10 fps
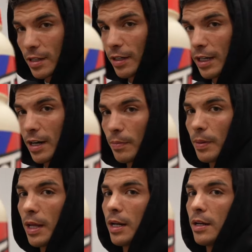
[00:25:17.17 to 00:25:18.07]
in our
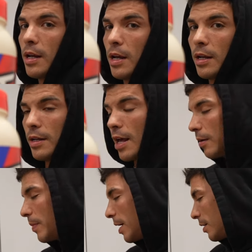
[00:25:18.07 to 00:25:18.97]
plan, not
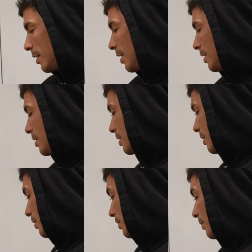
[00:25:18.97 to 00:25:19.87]
a butter, and
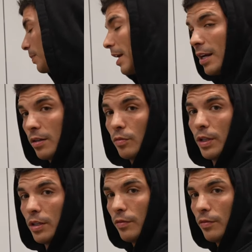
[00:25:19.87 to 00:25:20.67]
it's on the plan with the